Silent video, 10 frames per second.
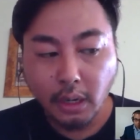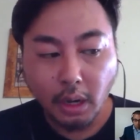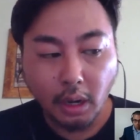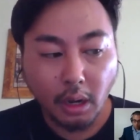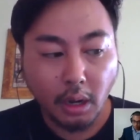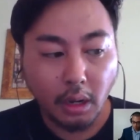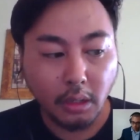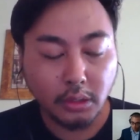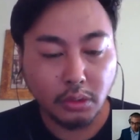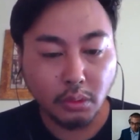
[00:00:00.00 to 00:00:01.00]

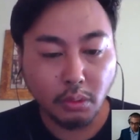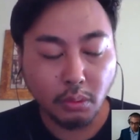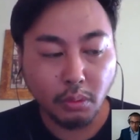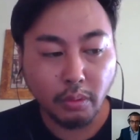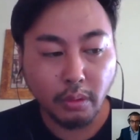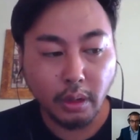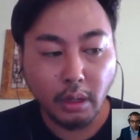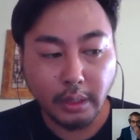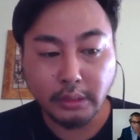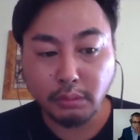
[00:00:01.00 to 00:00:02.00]
so
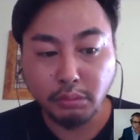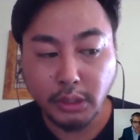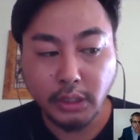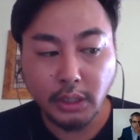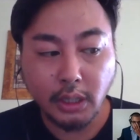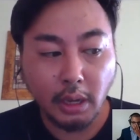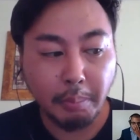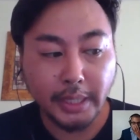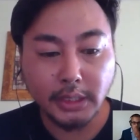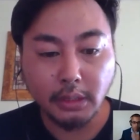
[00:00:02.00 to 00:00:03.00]
that's really
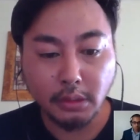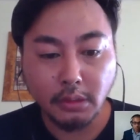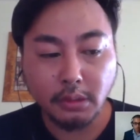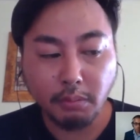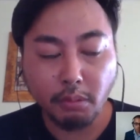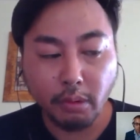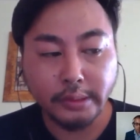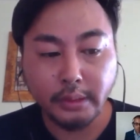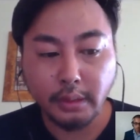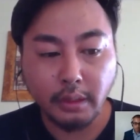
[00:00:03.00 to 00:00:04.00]
amazing news for
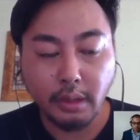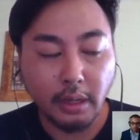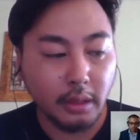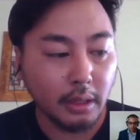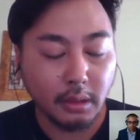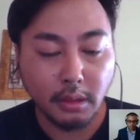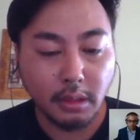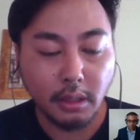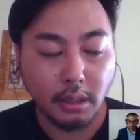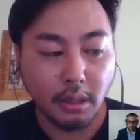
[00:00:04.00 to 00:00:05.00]
us, and I think
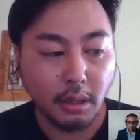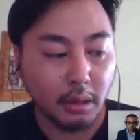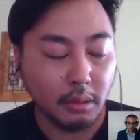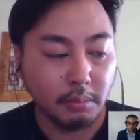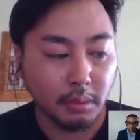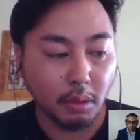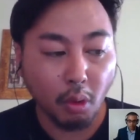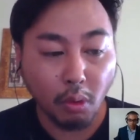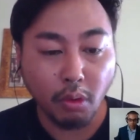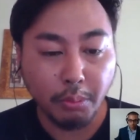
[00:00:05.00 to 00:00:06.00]
the
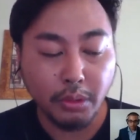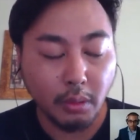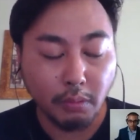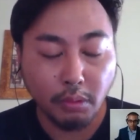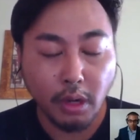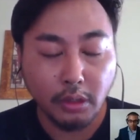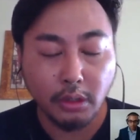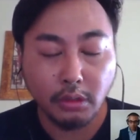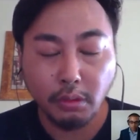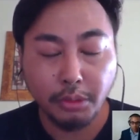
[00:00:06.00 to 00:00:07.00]
whole commu- whole
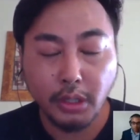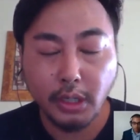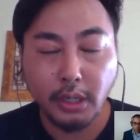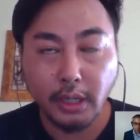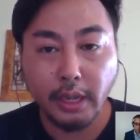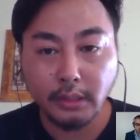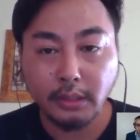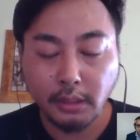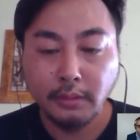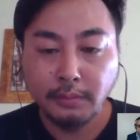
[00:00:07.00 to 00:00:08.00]
Cardano community, I guess.